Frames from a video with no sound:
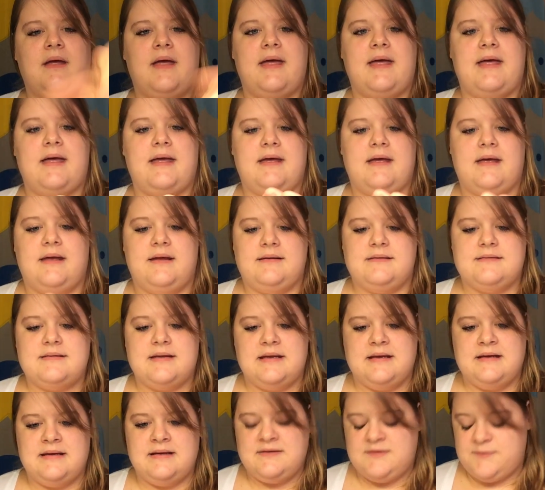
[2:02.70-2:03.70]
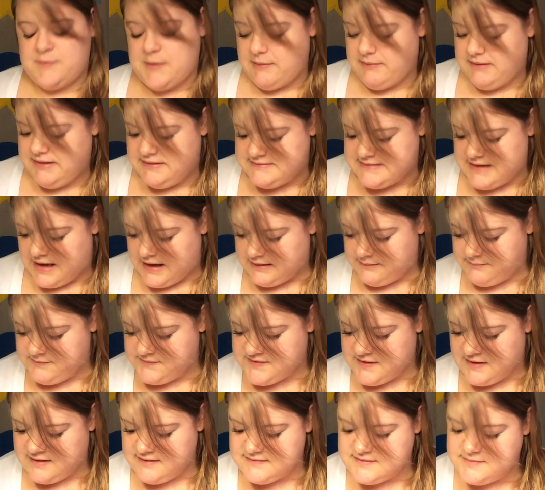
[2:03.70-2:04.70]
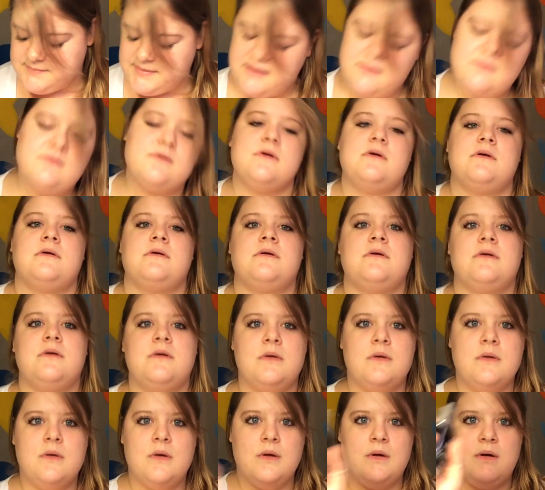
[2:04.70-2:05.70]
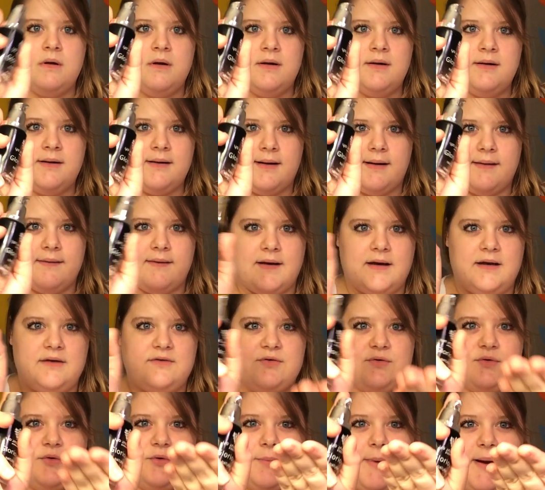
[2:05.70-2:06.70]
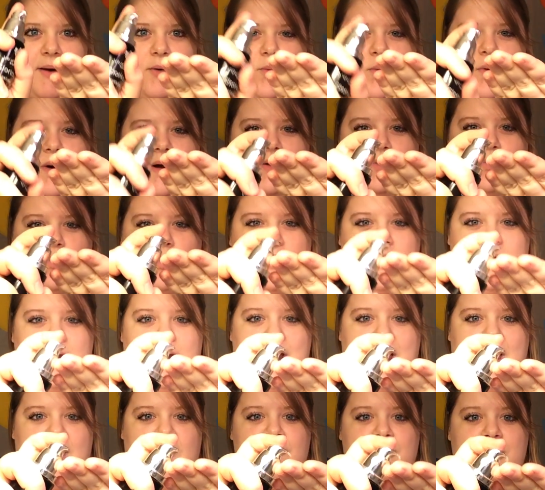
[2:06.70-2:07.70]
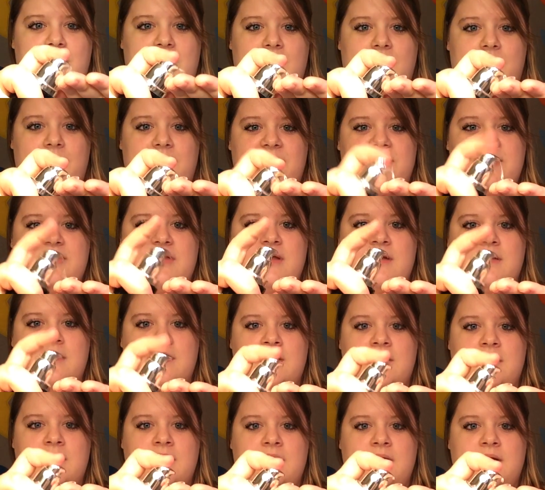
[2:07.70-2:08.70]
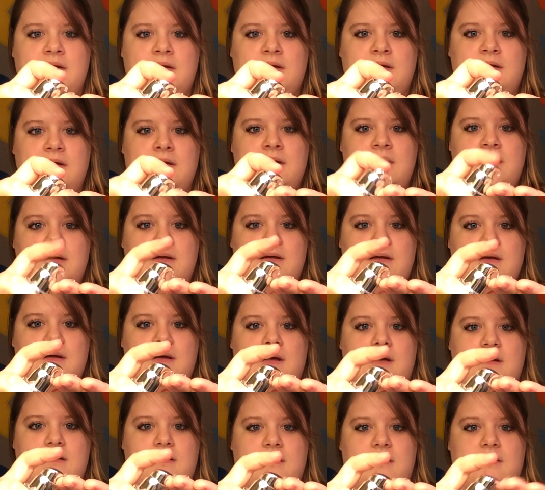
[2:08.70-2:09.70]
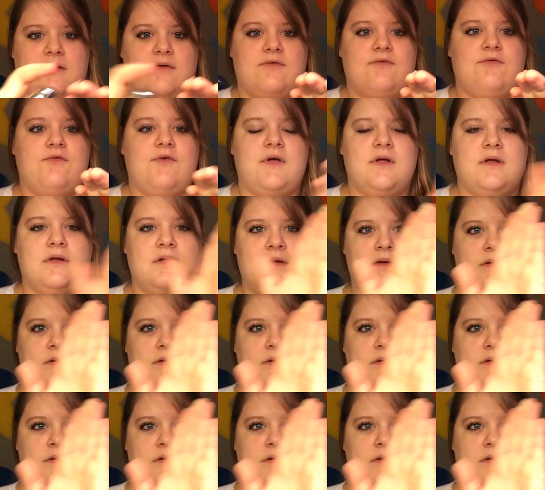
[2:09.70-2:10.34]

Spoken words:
and it's probably a dime size amount, and I do about 1.5 pumps of